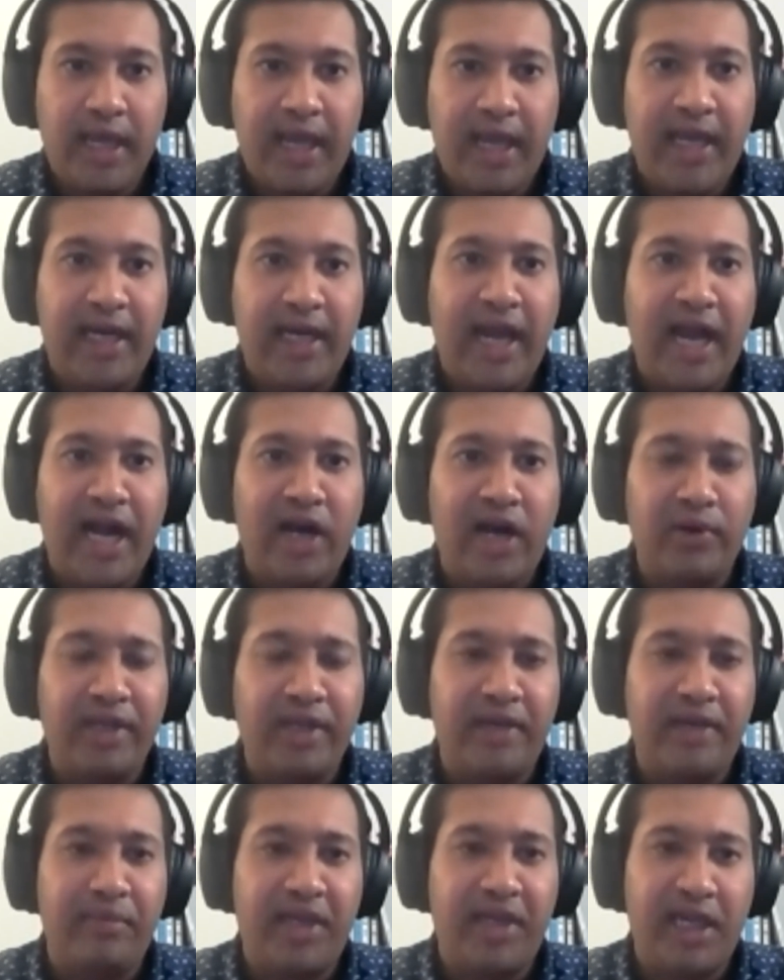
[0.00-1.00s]
and how
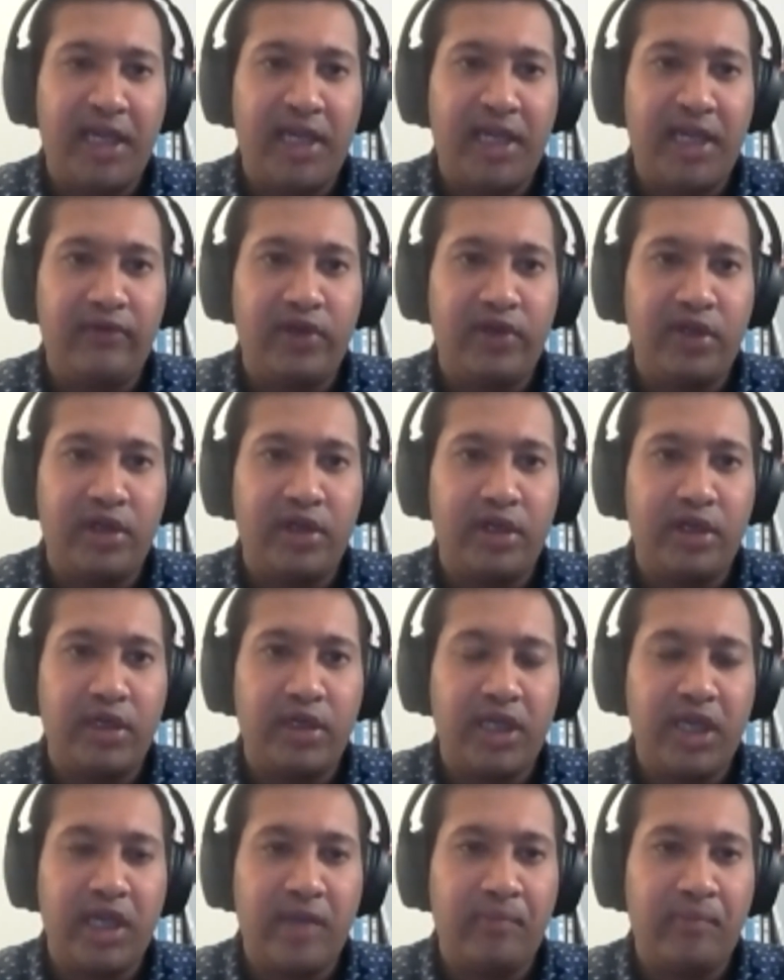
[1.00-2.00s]
that behavior
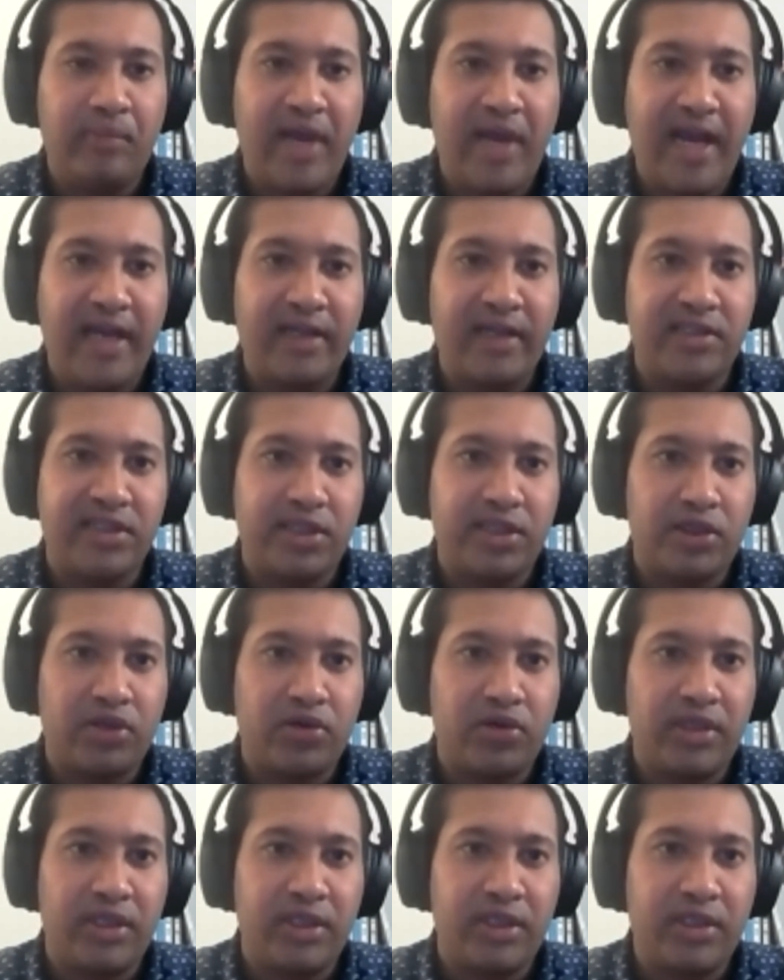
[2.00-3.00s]
impacts their
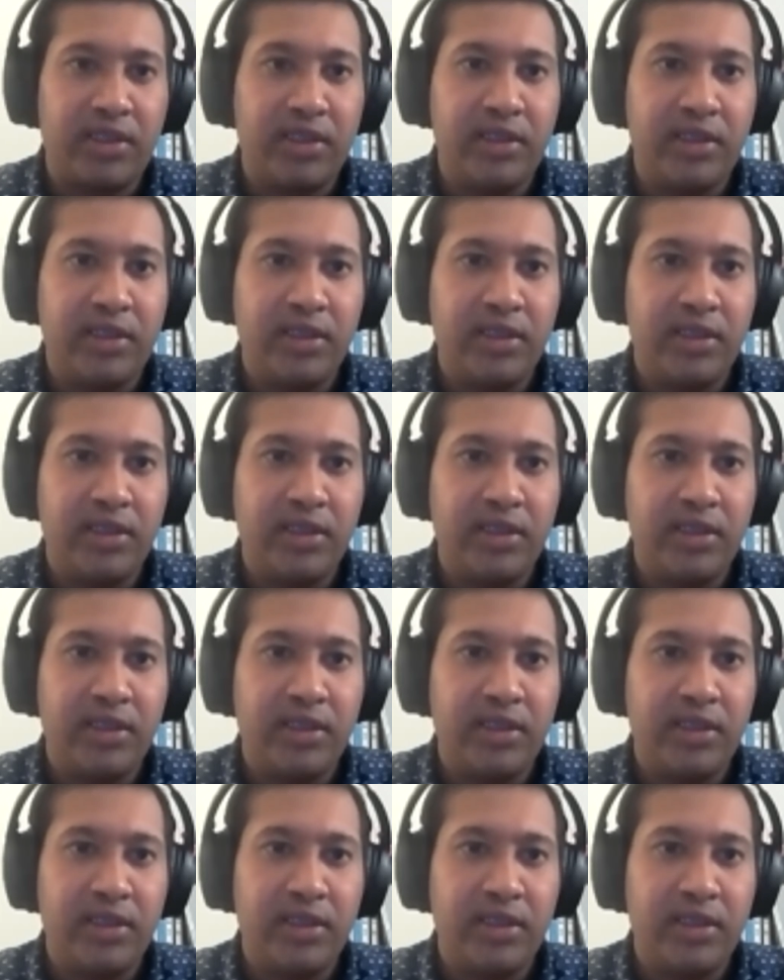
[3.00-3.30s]
grid.